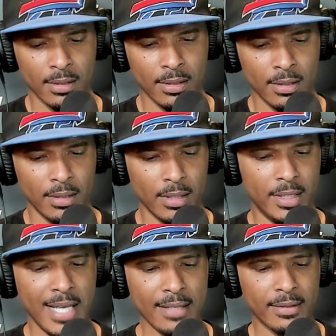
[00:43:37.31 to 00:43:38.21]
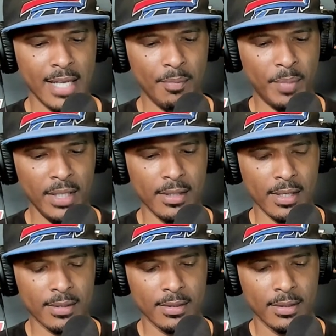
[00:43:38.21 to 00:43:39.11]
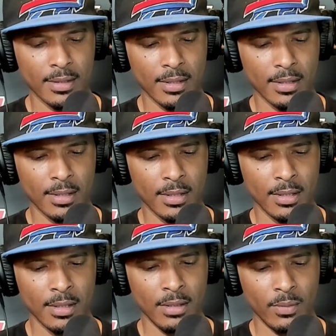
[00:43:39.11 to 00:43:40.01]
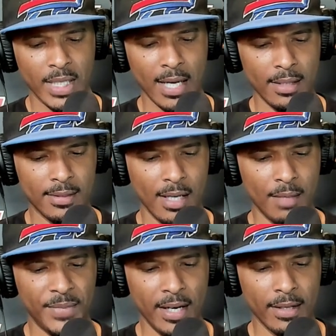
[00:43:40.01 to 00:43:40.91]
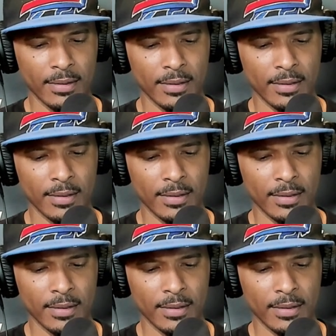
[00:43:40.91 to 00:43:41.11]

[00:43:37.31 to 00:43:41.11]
The Jets are not beating us. We got a dub there.